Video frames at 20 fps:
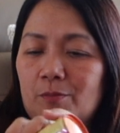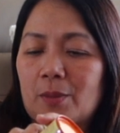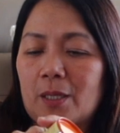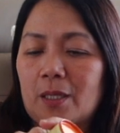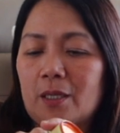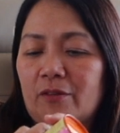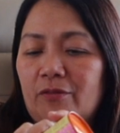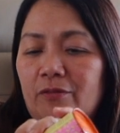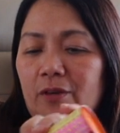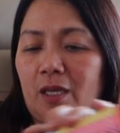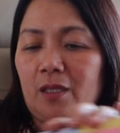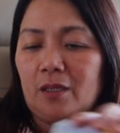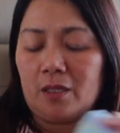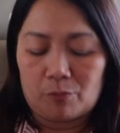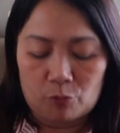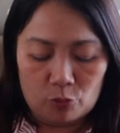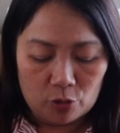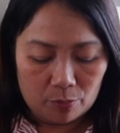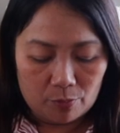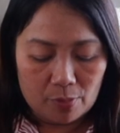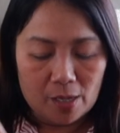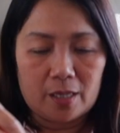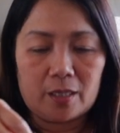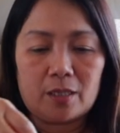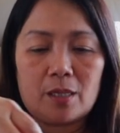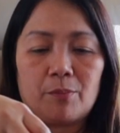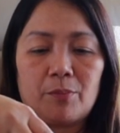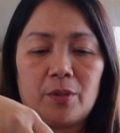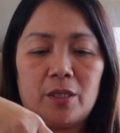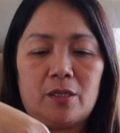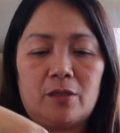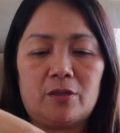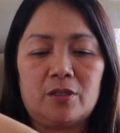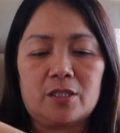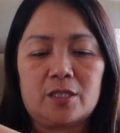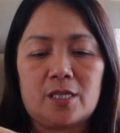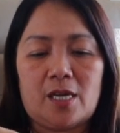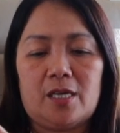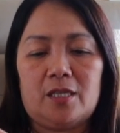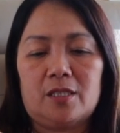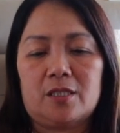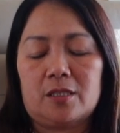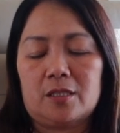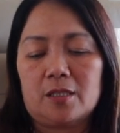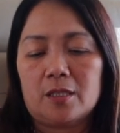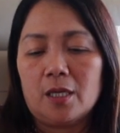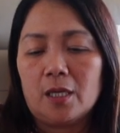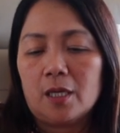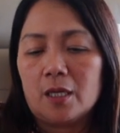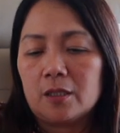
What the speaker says: Pag effective, we'll buy a bigger size.